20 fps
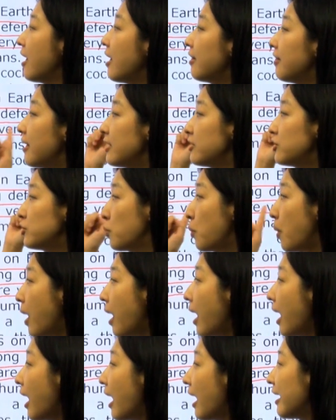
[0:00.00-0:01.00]
That's
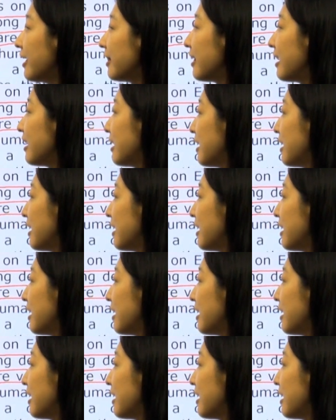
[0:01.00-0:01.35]
why they